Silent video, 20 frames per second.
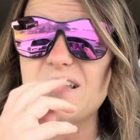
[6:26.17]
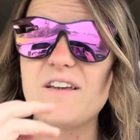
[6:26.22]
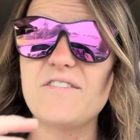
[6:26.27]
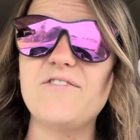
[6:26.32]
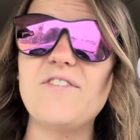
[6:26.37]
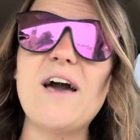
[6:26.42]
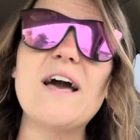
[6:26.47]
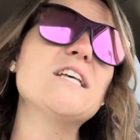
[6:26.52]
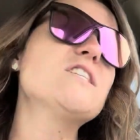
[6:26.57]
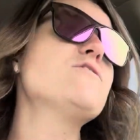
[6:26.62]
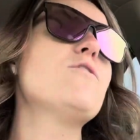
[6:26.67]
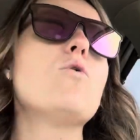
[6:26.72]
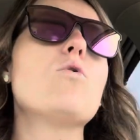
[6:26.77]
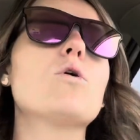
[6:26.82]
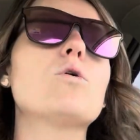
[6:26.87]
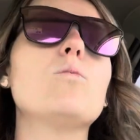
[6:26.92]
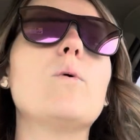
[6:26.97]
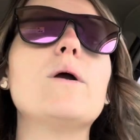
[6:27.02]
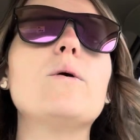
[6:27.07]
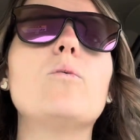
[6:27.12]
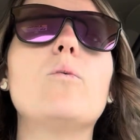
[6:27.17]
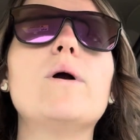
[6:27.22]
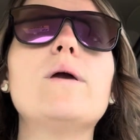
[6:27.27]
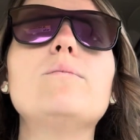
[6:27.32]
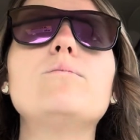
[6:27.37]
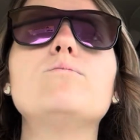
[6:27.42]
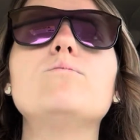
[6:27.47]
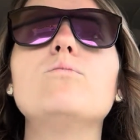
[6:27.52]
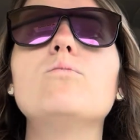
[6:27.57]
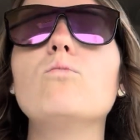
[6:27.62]
Fast forward, we
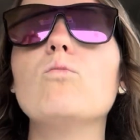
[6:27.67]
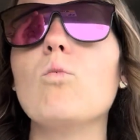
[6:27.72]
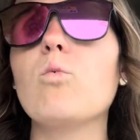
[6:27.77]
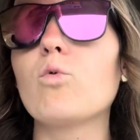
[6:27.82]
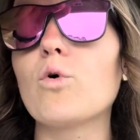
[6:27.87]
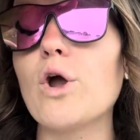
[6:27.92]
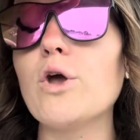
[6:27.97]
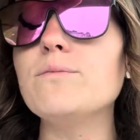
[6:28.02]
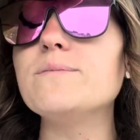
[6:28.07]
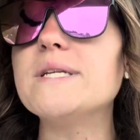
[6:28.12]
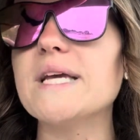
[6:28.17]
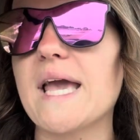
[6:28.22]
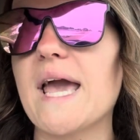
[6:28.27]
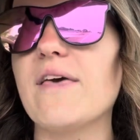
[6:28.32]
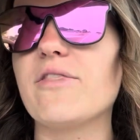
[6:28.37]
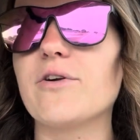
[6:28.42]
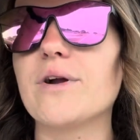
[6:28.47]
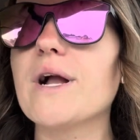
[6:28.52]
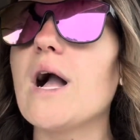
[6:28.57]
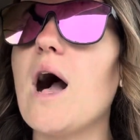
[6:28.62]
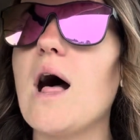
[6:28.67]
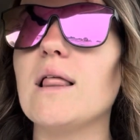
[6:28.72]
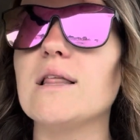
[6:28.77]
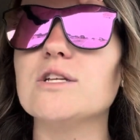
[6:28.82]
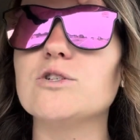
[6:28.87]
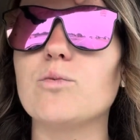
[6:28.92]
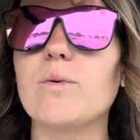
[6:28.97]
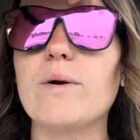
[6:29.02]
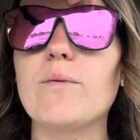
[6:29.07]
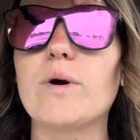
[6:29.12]
roomed together in
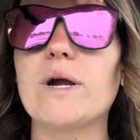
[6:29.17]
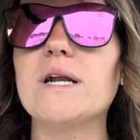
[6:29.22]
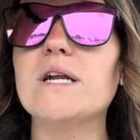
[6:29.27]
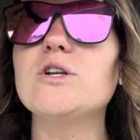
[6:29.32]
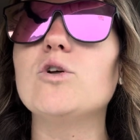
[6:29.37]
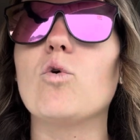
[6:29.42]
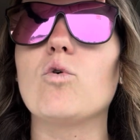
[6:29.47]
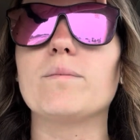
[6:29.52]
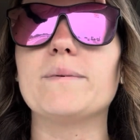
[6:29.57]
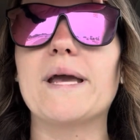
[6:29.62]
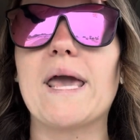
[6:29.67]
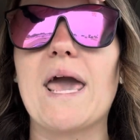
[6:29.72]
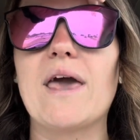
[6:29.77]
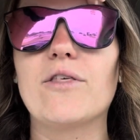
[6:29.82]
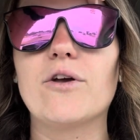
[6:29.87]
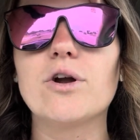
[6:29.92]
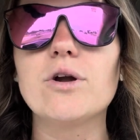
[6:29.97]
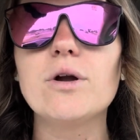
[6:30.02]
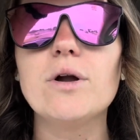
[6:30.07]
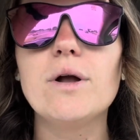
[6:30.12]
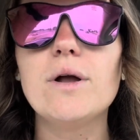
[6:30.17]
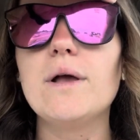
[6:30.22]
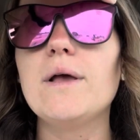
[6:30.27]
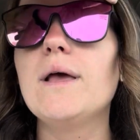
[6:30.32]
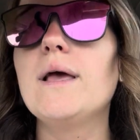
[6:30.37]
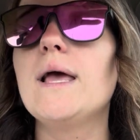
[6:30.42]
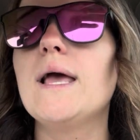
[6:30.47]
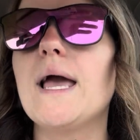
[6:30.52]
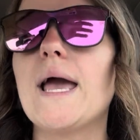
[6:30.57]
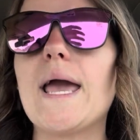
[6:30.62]
college. We were in a dorm together.
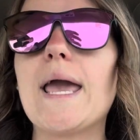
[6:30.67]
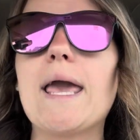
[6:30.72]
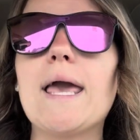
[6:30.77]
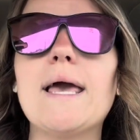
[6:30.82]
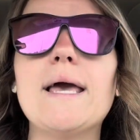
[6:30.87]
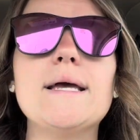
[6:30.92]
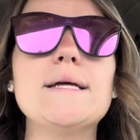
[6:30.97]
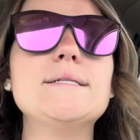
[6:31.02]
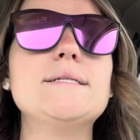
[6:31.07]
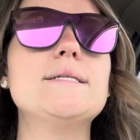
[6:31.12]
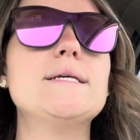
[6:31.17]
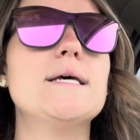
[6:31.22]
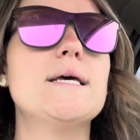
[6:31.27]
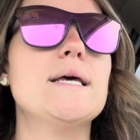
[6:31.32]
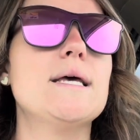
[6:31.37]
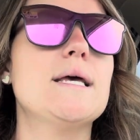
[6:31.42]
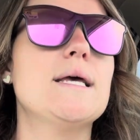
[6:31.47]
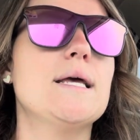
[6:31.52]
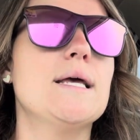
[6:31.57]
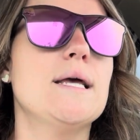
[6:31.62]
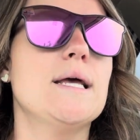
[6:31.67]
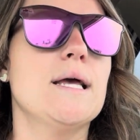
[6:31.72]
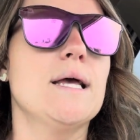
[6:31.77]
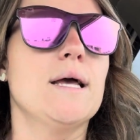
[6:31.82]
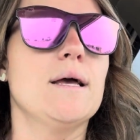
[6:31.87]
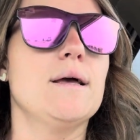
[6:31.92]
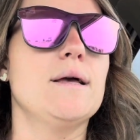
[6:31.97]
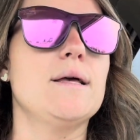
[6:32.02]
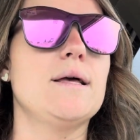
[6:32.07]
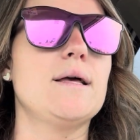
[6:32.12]
And
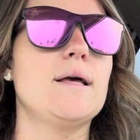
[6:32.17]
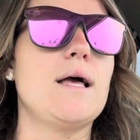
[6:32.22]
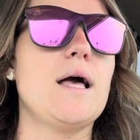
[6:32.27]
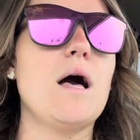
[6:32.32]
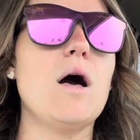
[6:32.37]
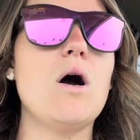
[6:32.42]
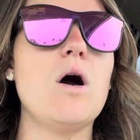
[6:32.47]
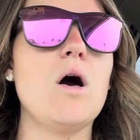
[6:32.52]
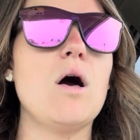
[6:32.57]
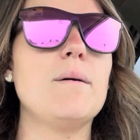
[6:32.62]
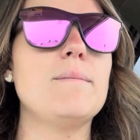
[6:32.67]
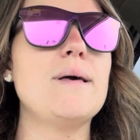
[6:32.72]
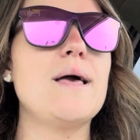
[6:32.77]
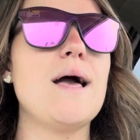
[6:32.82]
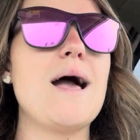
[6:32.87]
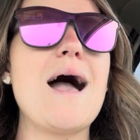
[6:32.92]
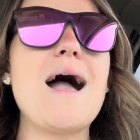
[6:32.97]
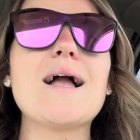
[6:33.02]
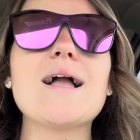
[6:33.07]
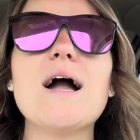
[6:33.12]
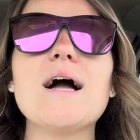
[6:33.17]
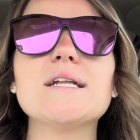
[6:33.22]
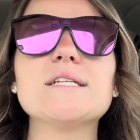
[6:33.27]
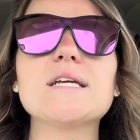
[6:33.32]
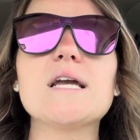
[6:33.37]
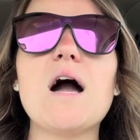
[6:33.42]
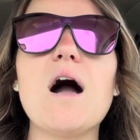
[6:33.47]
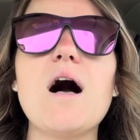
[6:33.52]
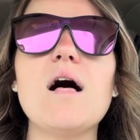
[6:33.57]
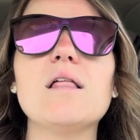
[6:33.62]
I got to
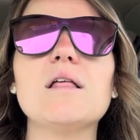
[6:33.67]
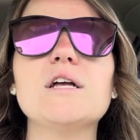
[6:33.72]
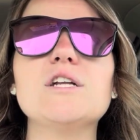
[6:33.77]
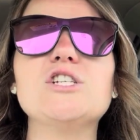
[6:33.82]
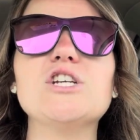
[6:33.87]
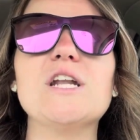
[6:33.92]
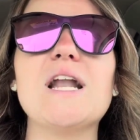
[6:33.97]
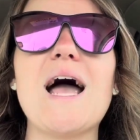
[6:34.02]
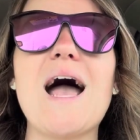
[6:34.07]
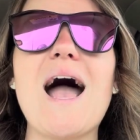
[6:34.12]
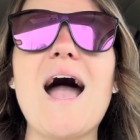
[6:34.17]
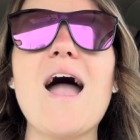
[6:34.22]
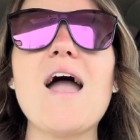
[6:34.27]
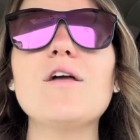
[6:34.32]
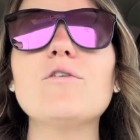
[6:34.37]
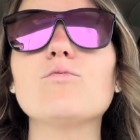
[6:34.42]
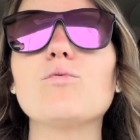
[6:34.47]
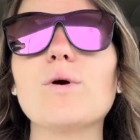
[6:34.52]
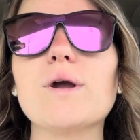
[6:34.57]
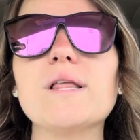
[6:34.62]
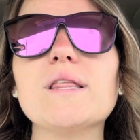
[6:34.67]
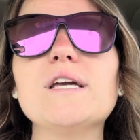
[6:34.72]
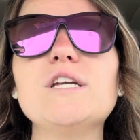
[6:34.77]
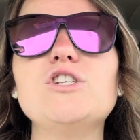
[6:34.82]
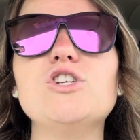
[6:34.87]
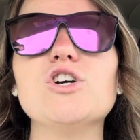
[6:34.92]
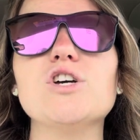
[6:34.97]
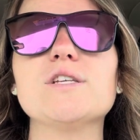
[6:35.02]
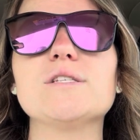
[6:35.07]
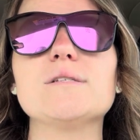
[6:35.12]
college, and I
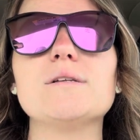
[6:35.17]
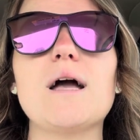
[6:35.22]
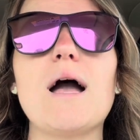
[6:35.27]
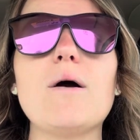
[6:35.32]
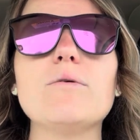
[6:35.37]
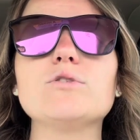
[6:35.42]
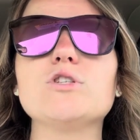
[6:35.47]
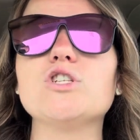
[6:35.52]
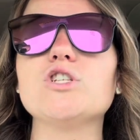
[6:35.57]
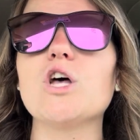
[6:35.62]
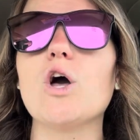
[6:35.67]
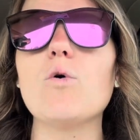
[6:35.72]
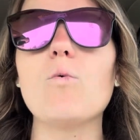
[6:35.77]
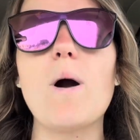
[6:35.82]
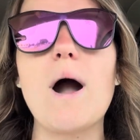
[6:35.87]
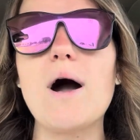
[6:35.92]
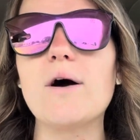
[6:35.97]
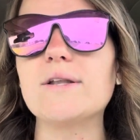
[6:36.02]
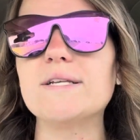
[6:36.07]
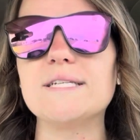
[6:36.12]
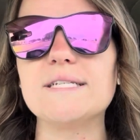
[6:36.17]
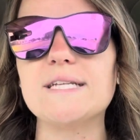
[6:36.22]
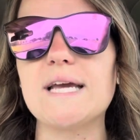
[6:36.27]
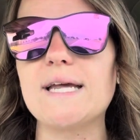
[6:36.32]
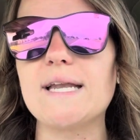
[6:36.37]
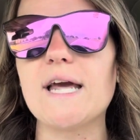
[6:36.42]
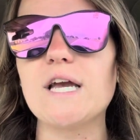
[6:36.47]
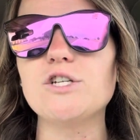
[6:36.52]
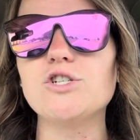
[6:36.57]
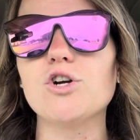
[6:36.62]
was so wild as a
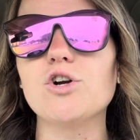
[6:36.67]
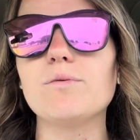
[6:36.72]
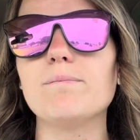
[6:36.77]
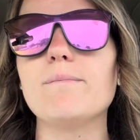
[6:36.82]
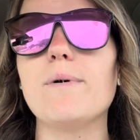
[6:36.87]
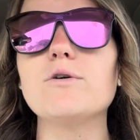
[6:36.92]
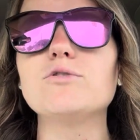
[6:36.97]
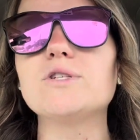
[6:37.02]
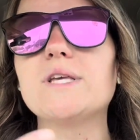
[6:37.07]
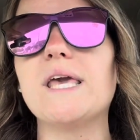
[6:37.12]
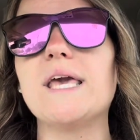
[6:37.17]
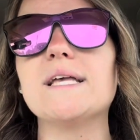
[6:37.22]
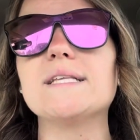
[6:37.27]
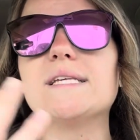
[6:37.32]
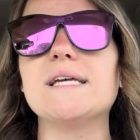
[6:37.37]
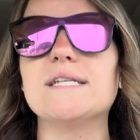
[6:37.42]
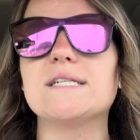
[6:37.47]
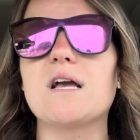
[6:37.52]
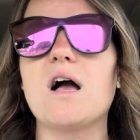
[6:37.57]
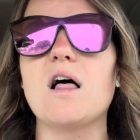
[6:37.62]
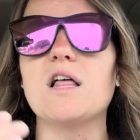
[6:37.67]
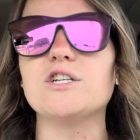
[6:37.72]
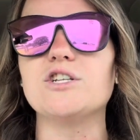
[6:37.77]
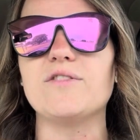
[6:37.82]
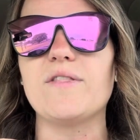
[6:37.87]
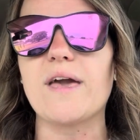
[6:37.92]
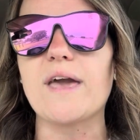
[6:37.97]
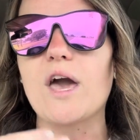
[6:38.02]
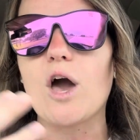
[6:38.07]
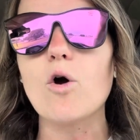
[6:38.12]
teenager. Most kids get to college
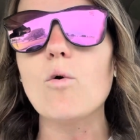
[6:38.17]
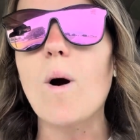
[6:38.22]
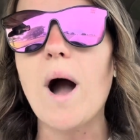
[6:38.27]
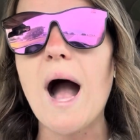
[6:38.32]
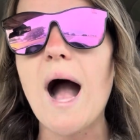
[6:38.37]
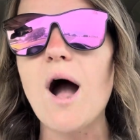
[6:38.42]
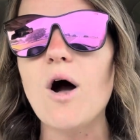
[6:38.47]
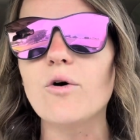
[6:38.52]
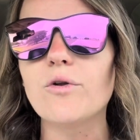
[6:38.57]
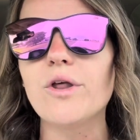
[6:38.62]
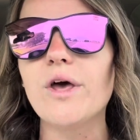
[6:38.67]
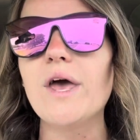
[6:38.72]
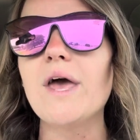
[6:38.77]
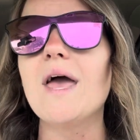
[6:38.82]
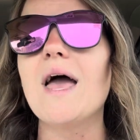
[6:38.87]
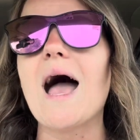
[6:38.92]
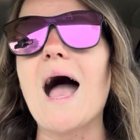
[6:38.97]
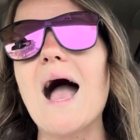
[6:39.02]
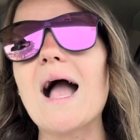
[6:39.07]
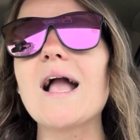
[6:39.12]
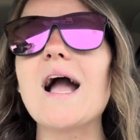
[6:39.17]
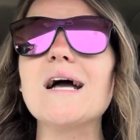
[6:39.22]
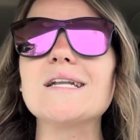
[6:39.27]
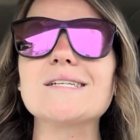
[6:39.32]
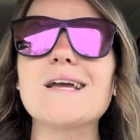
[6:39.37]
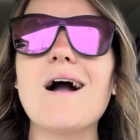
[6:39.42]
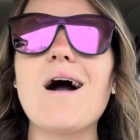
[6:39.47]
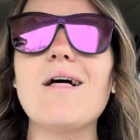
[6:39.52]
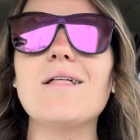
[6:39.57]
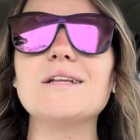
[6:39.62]
and they go wild. I got
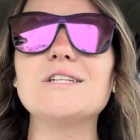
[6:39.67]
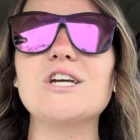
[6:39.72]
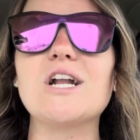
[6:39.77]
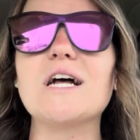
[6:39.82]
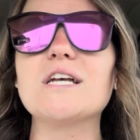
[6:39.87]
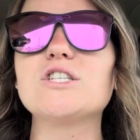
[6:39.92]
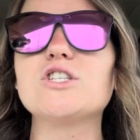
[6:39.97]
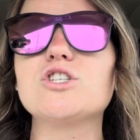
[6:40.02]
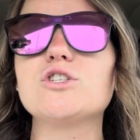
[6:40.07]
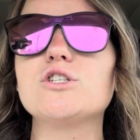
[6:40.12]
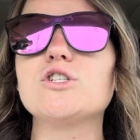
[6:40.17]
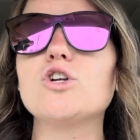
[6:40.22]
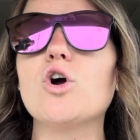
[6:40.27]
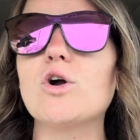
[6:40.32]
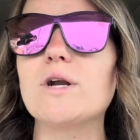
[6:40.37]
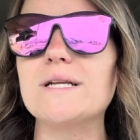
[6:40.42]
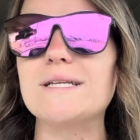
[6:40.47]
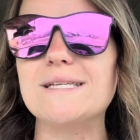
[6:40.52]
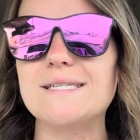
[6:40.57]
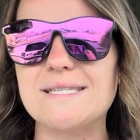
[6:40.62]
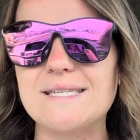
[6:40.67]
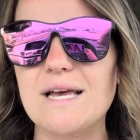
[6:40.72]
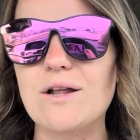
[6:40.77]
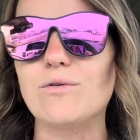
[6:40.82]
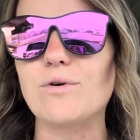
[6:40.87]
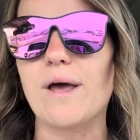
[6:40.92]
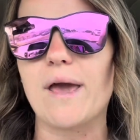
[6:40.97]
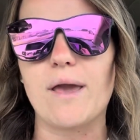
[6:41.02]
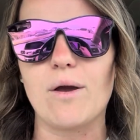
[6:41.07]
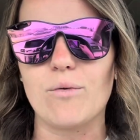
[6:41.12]
to college and I started to
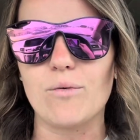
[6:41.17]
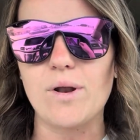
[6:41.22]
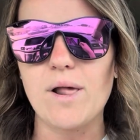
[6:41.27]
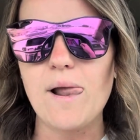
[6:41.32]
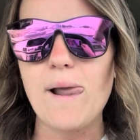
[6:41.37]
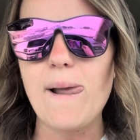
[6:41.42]
settle down.